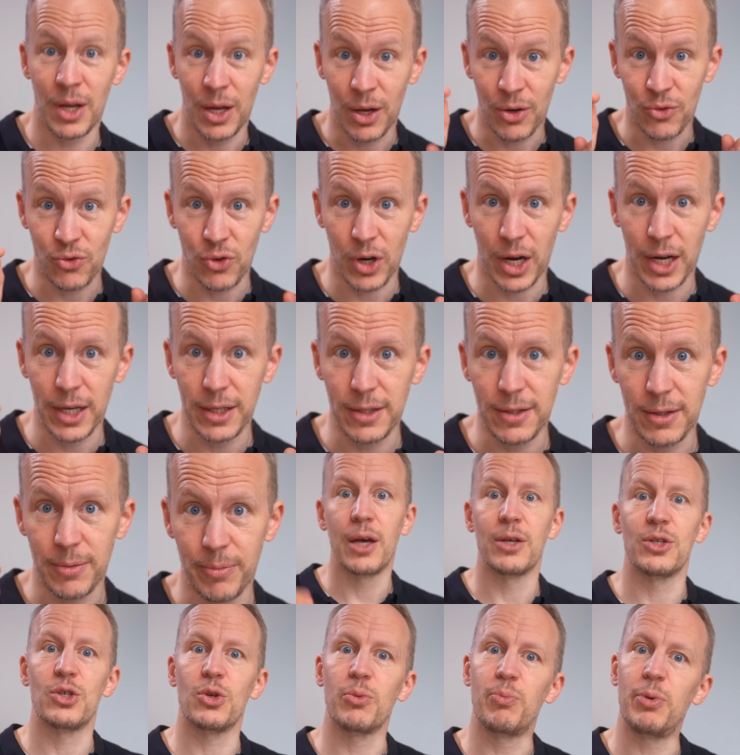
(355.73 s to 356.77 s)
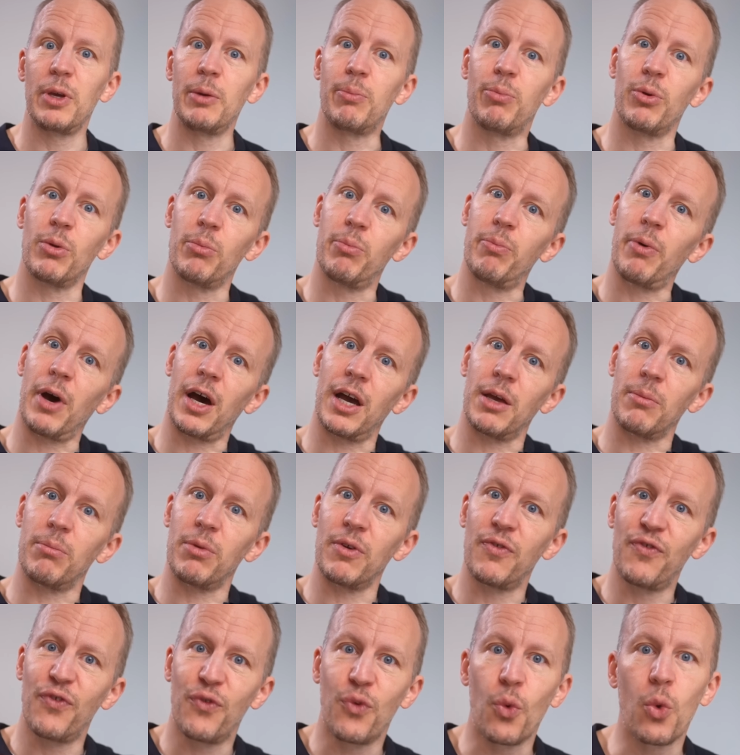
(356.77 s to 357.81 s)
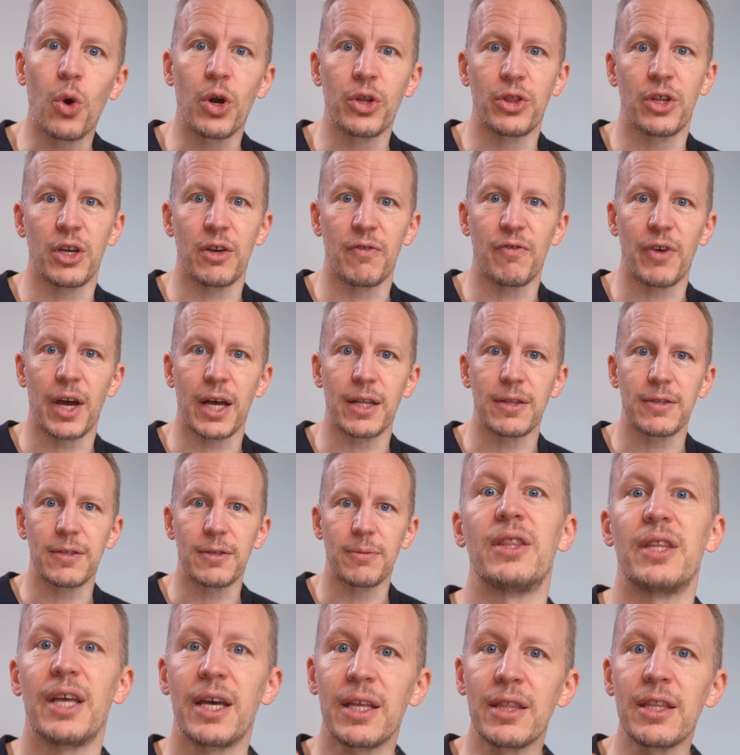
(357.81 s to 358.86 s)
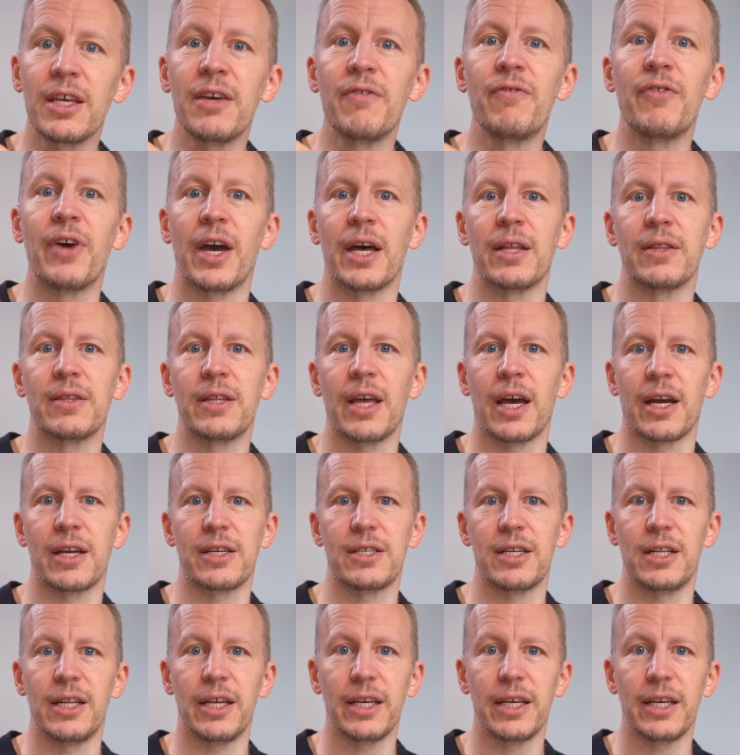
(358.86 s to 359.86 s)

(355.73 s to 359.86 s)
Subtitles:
Right? So people buy before the event. Then the event actually